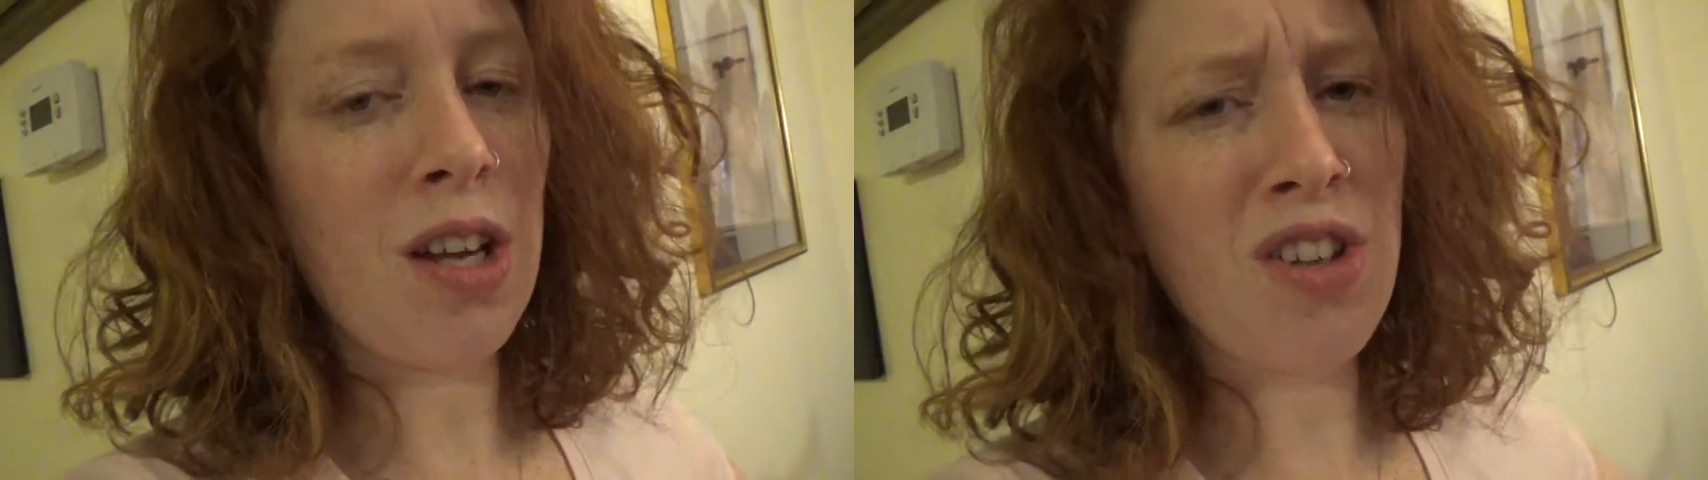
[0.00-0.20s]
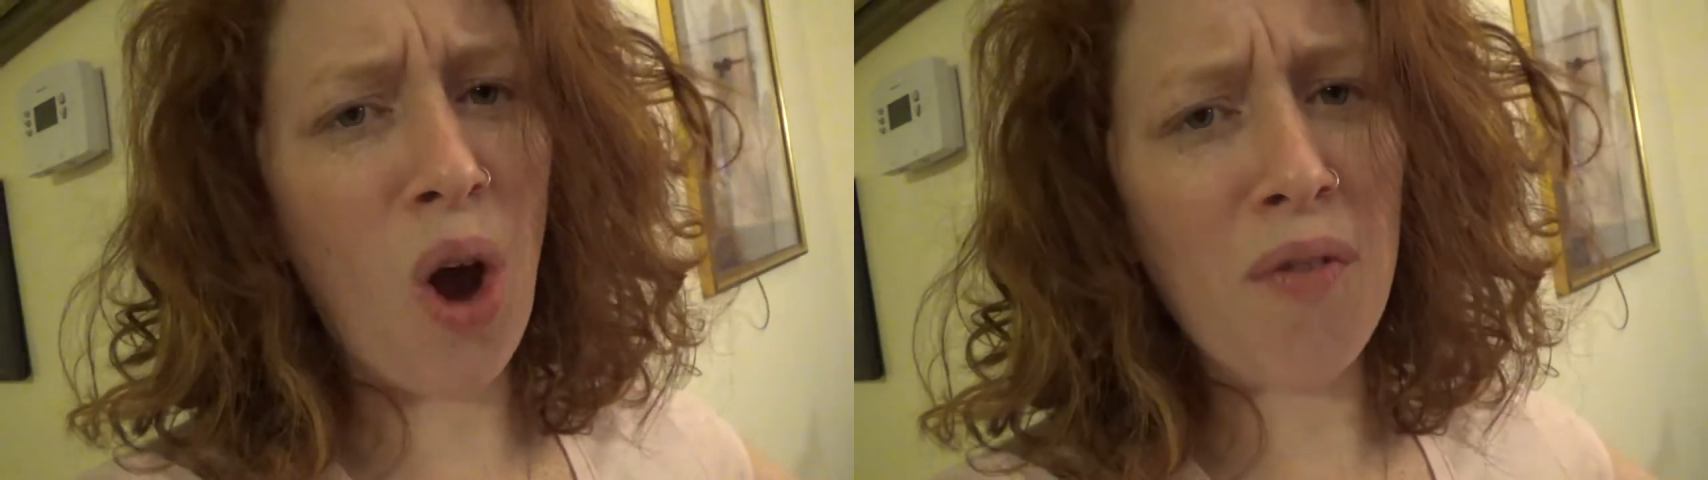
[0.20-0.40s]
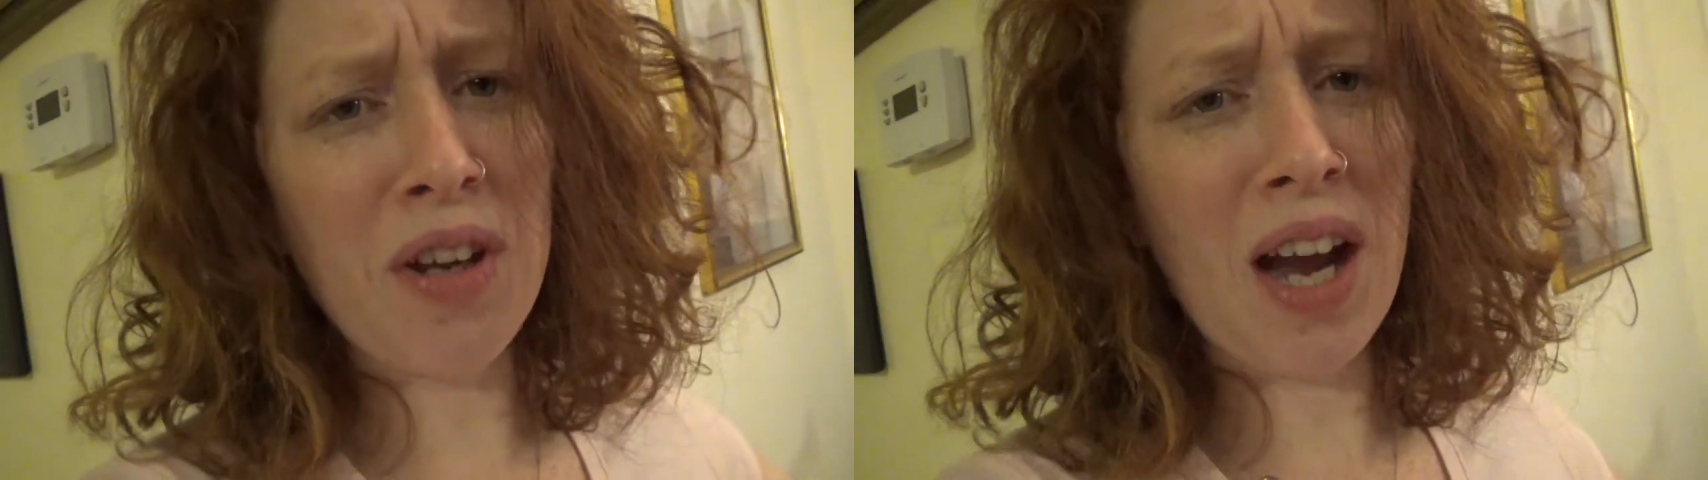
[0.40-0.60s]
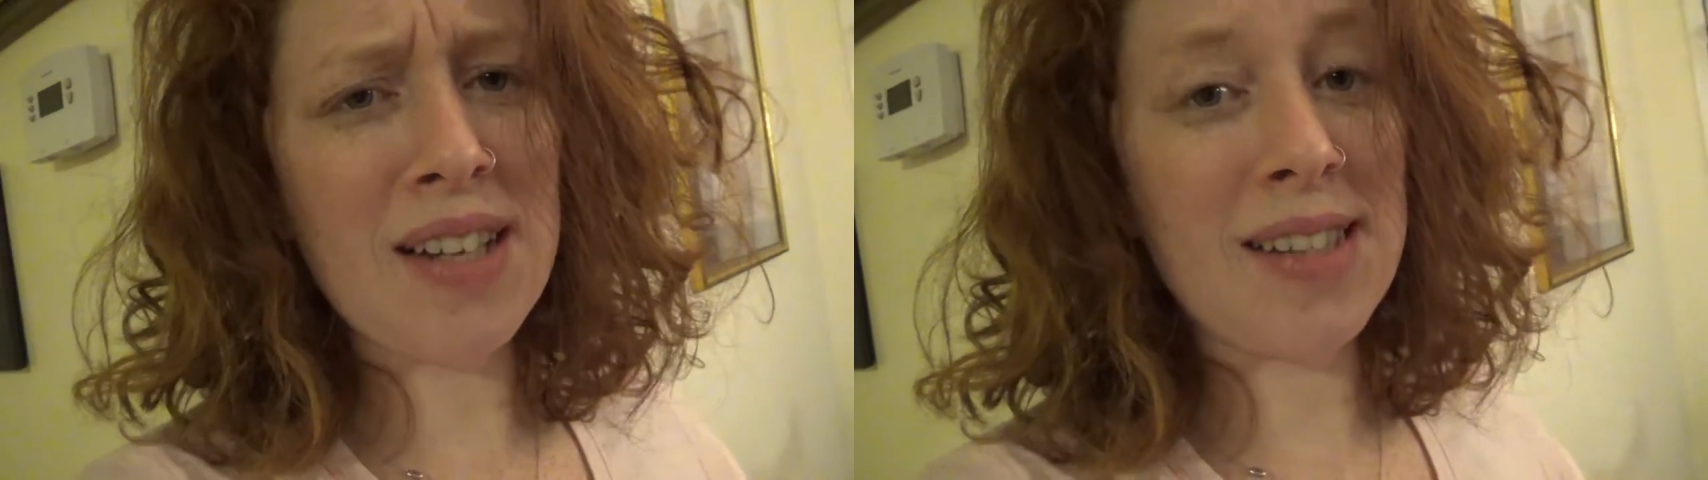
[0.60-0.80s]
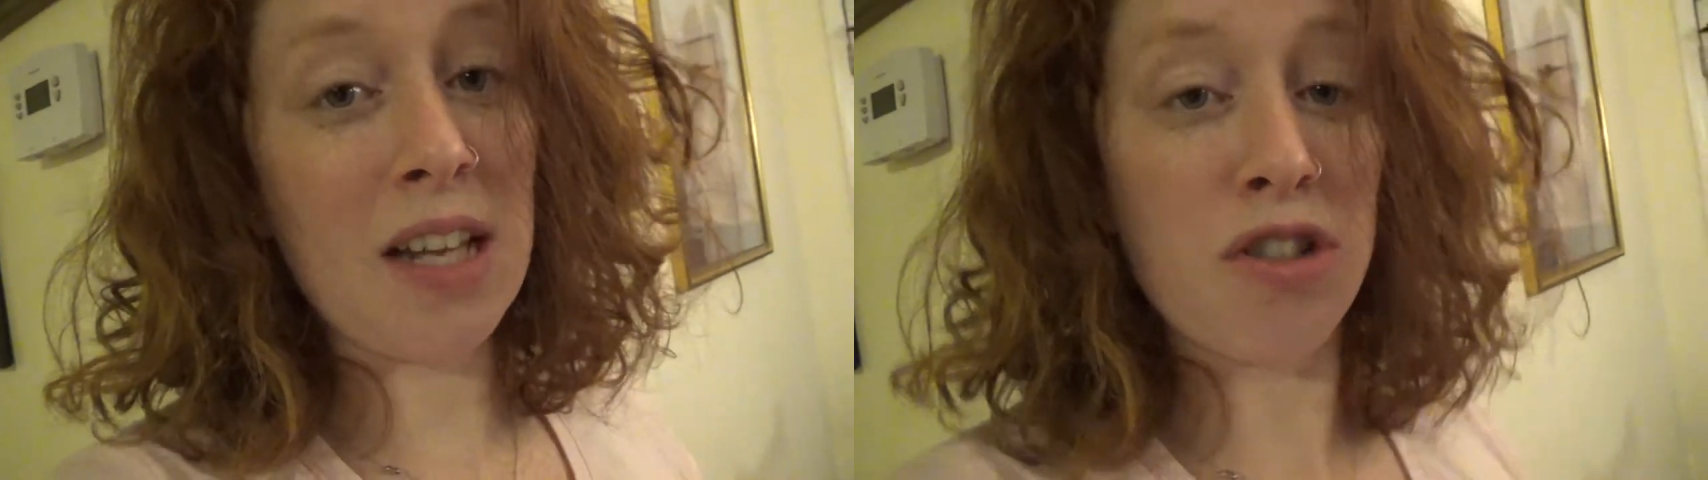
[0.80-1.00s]
to all of you
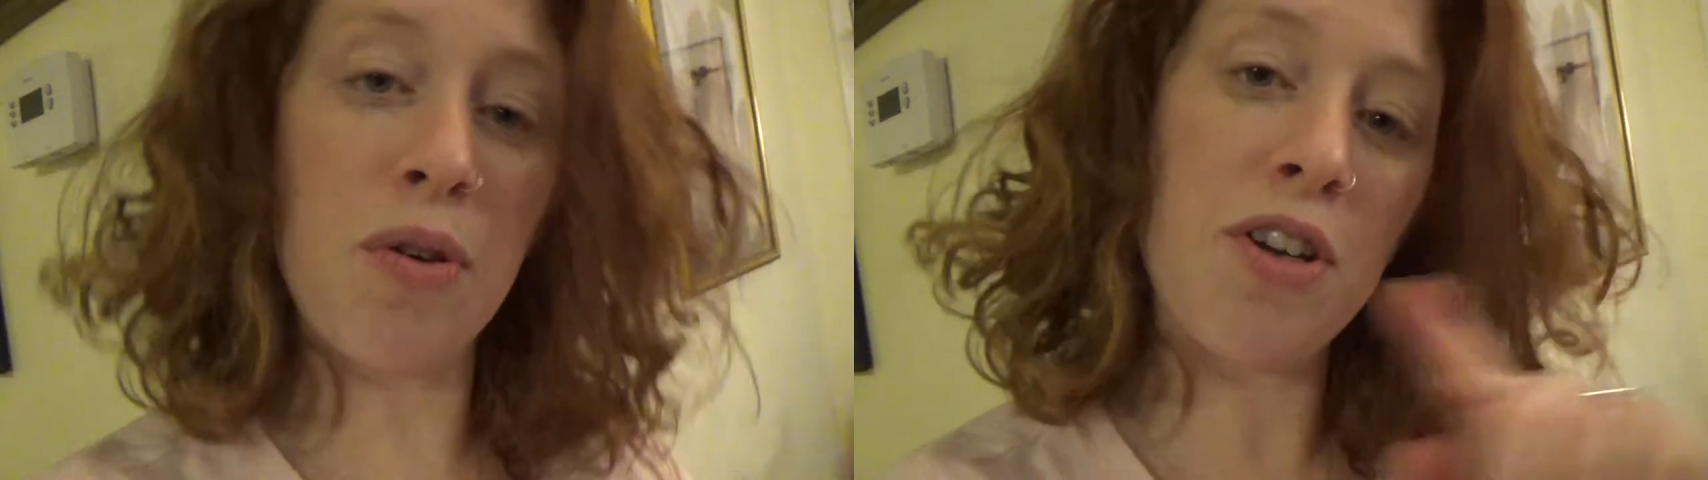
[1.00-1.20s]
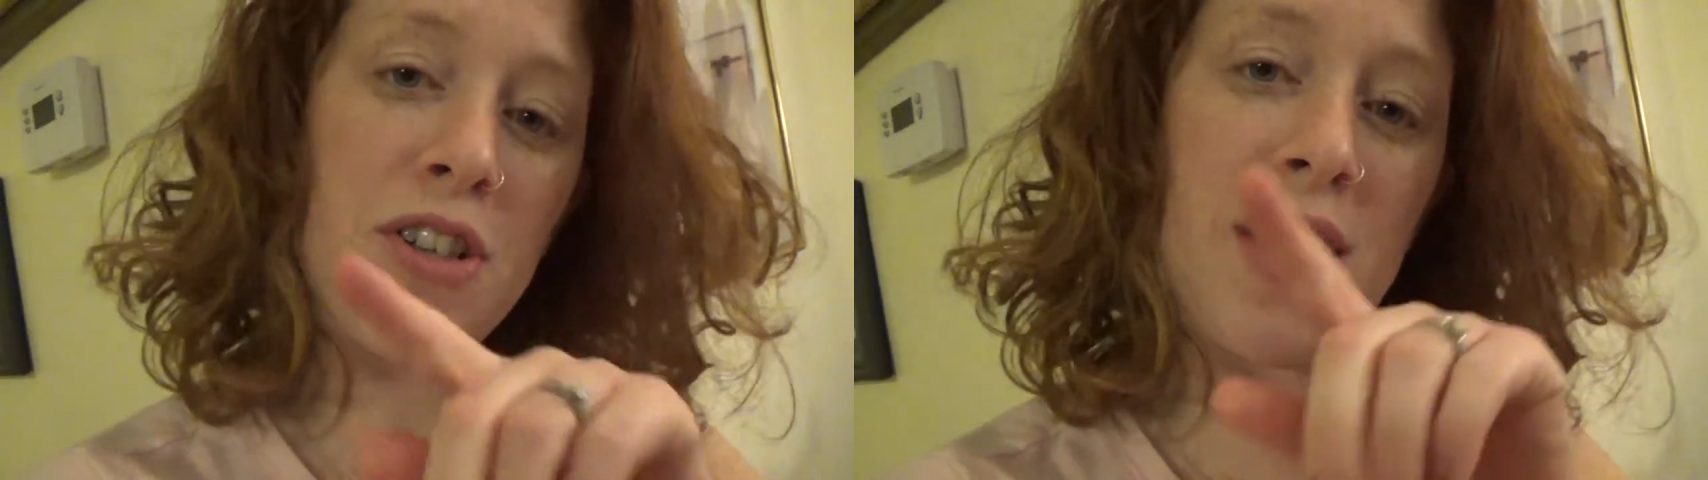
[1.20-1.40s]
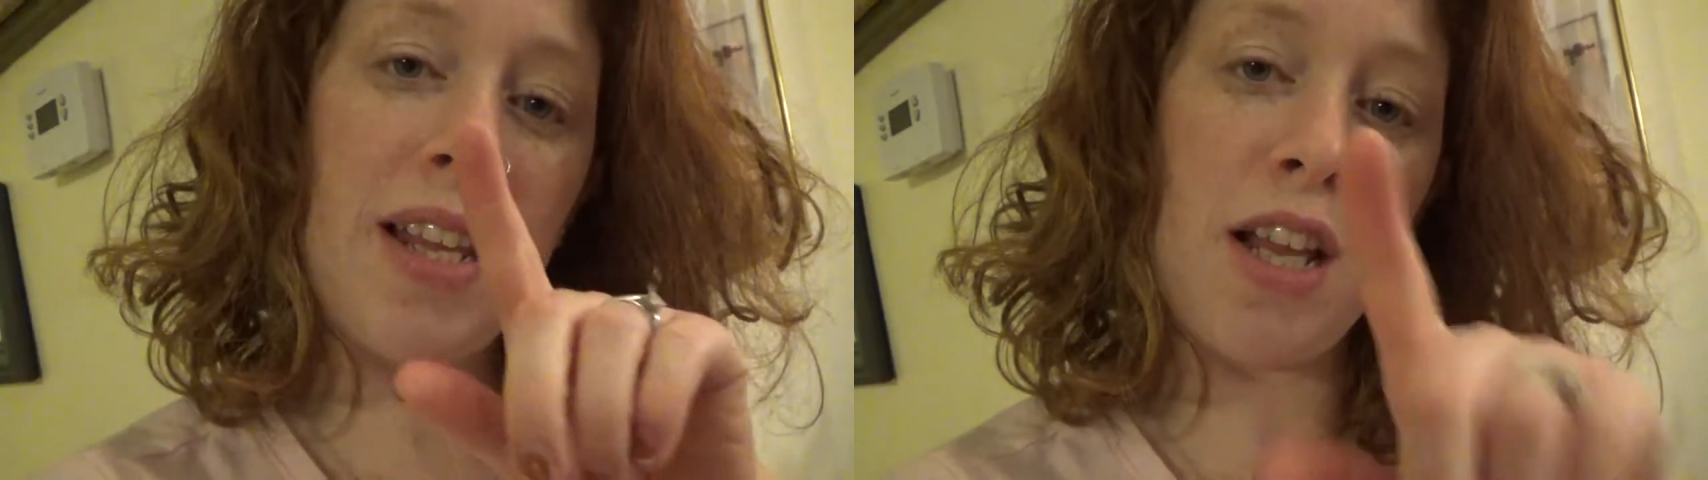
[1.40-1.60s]
guys that do understand,